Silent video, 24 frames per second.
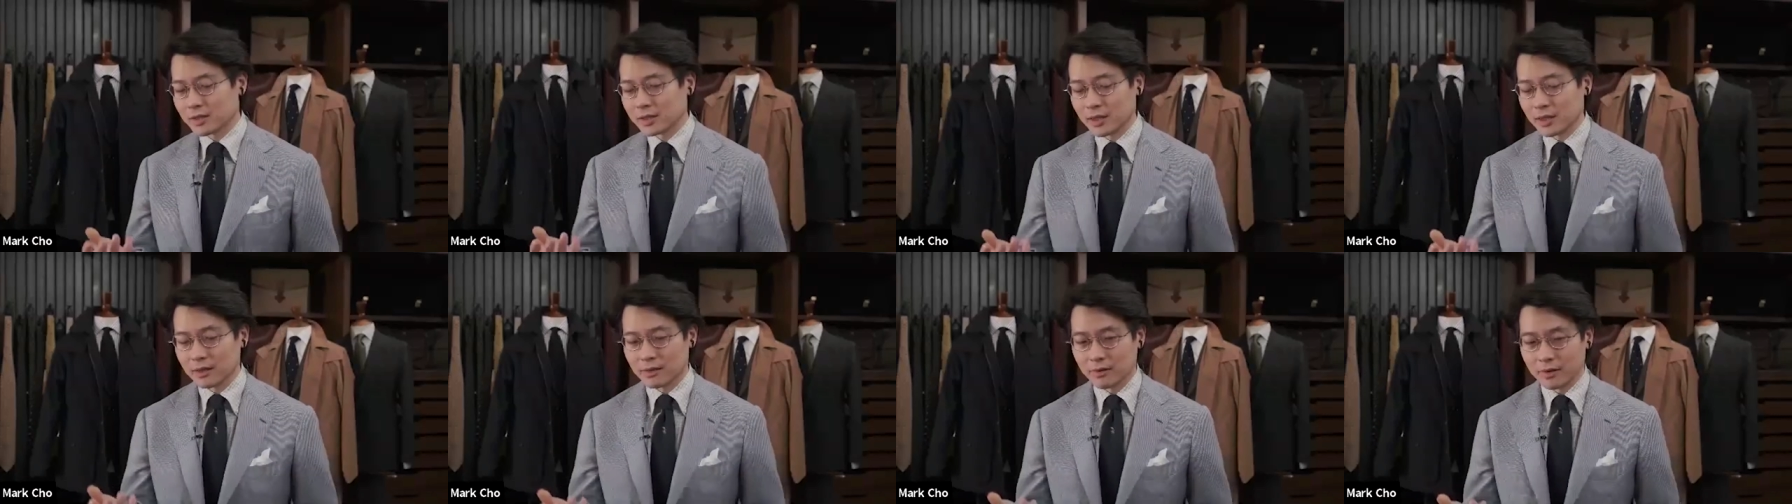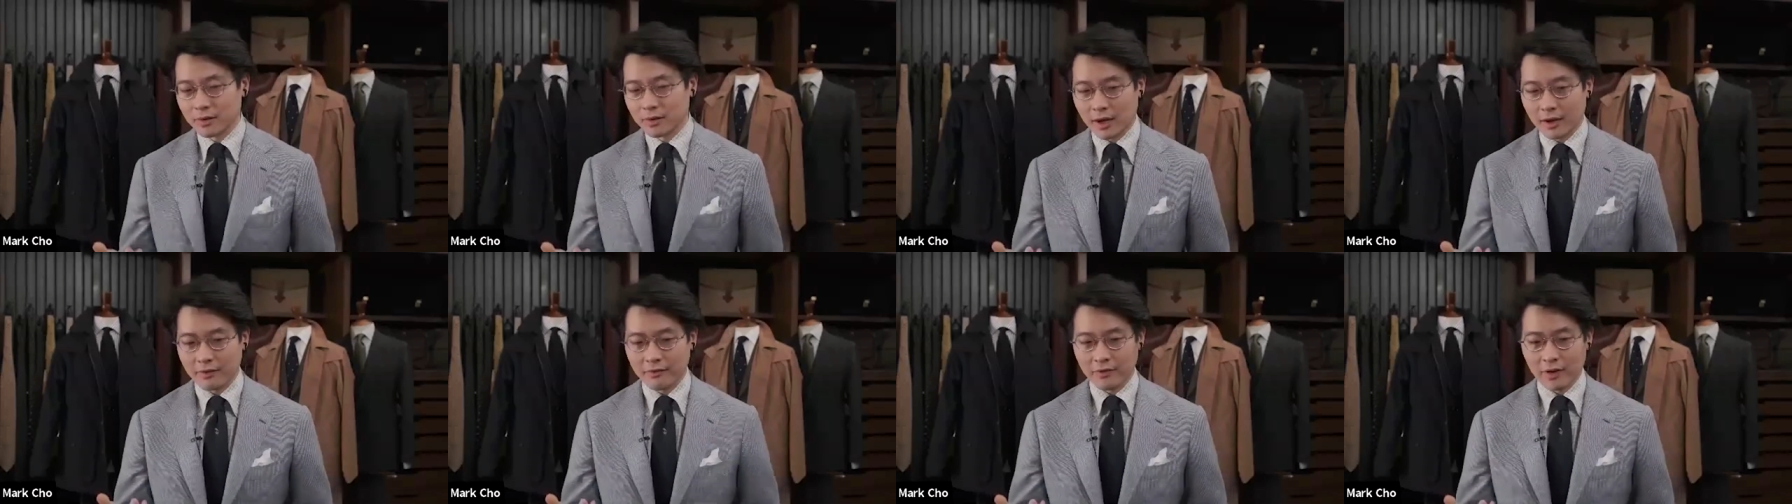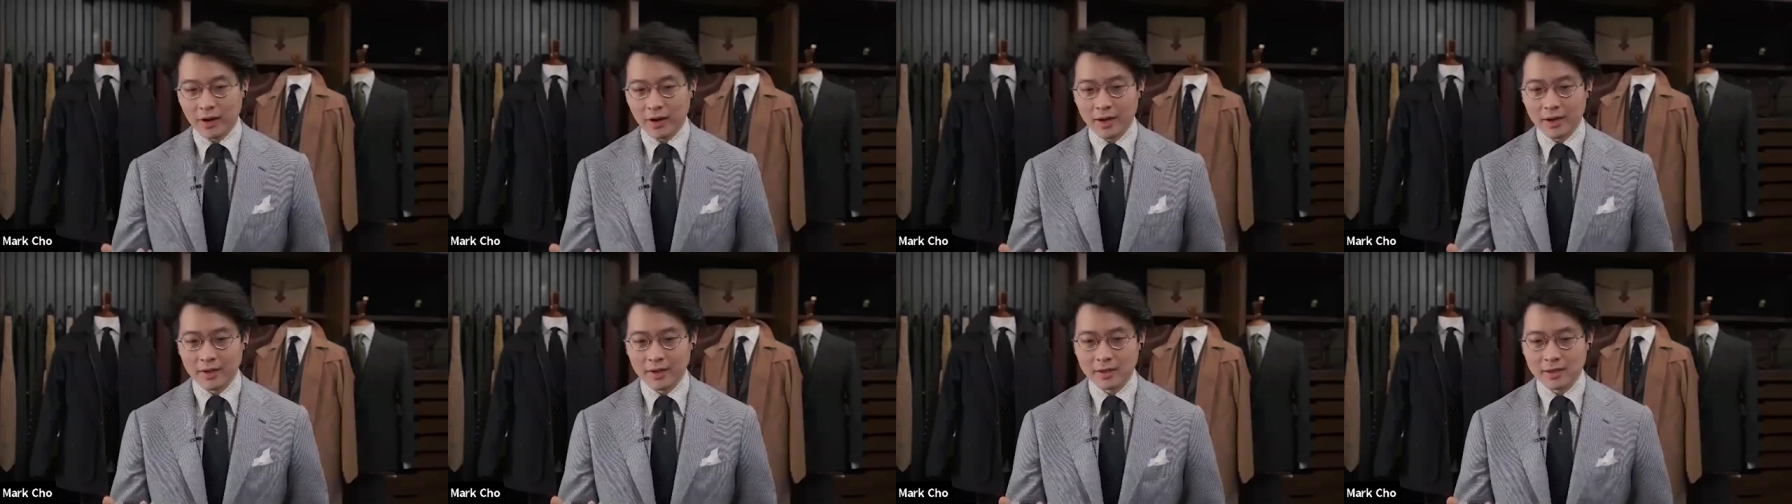Tailoring, I
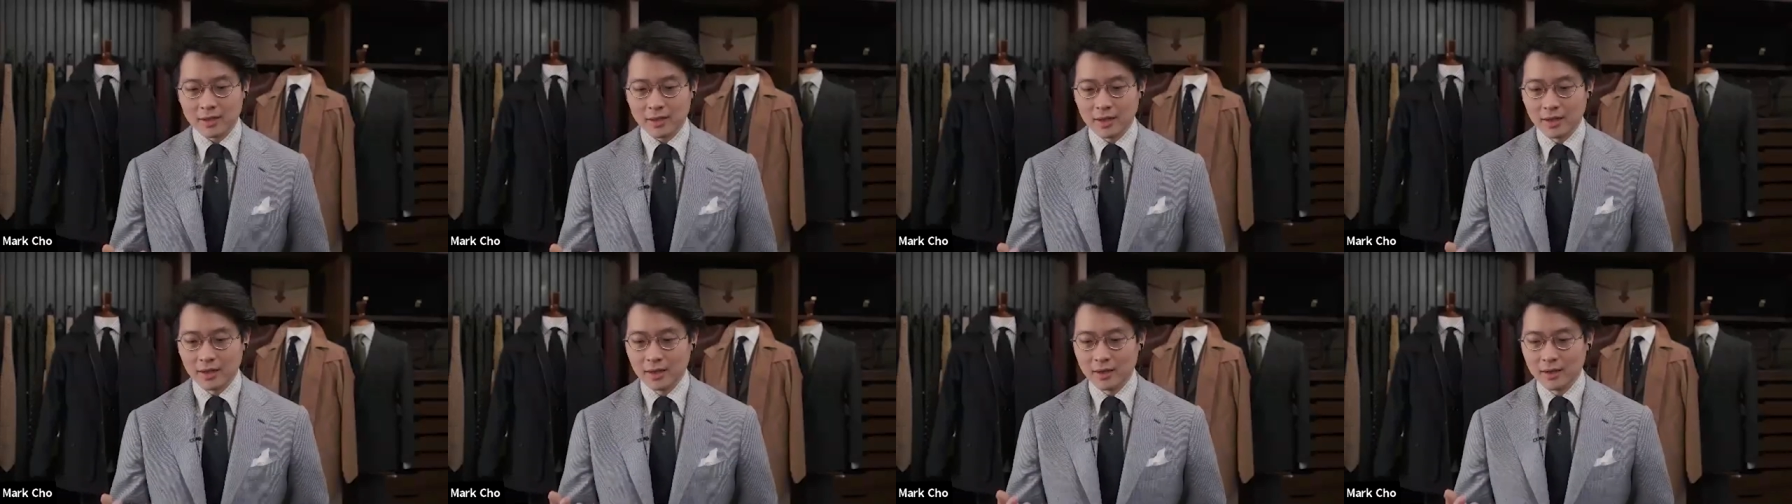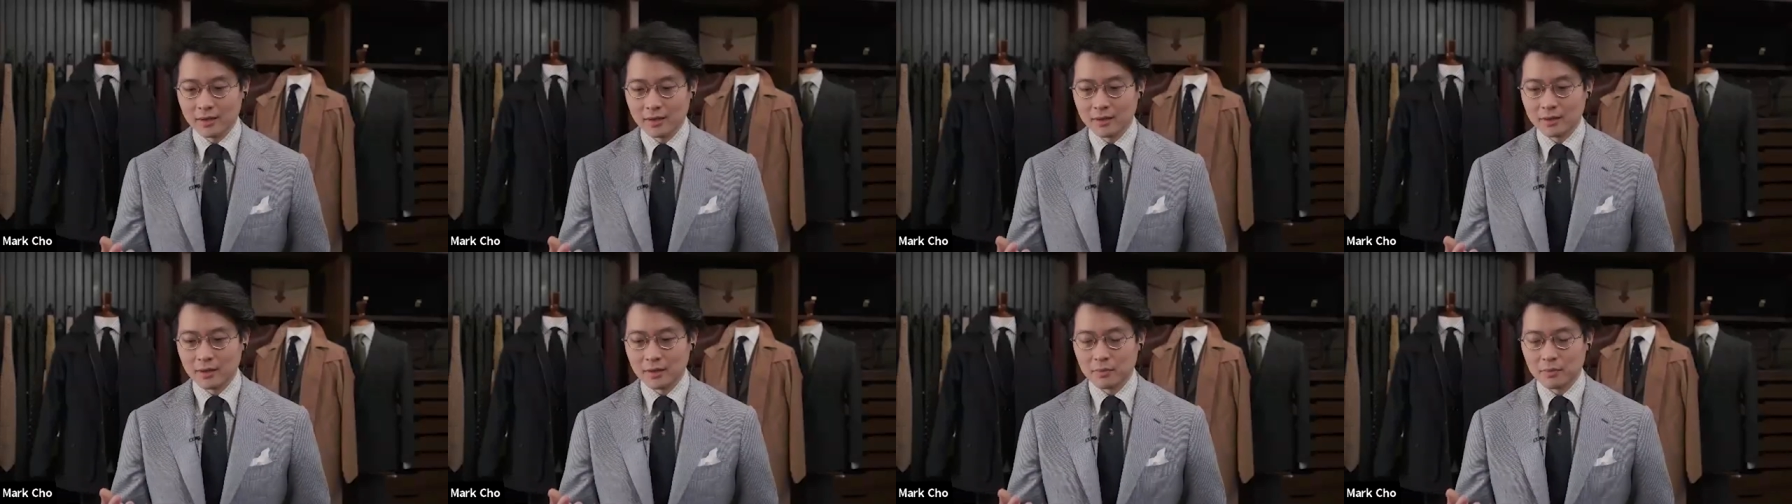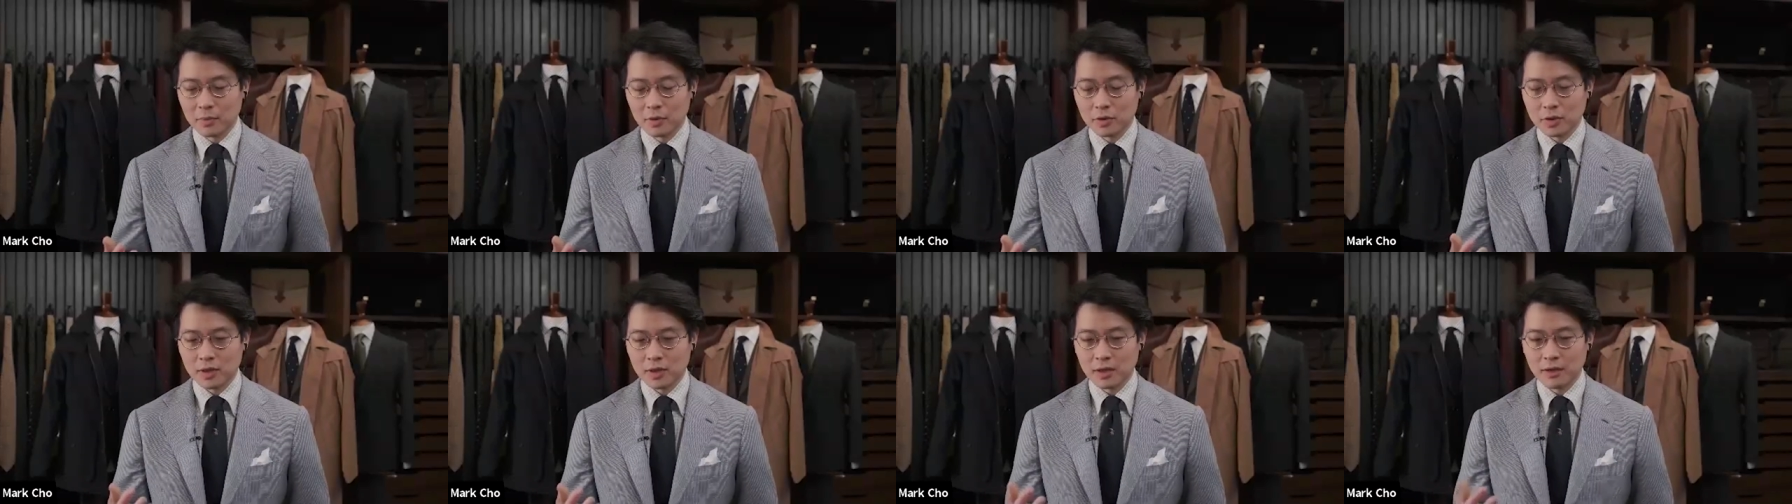find, is the most